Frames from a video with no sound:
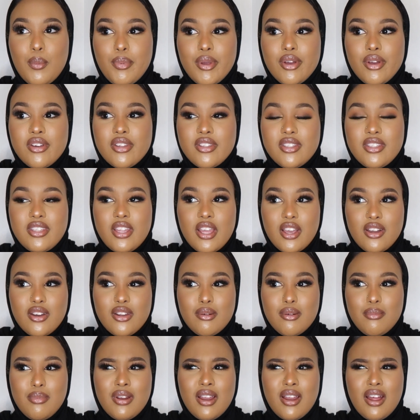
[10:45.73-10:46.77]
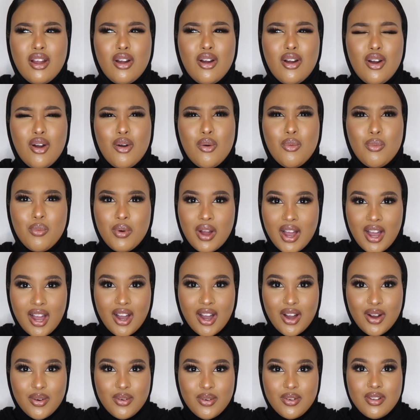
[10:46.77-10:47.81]
because they're gonna be like, oh
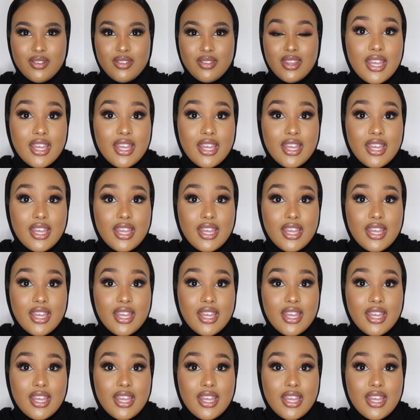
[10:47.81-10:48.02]
wow.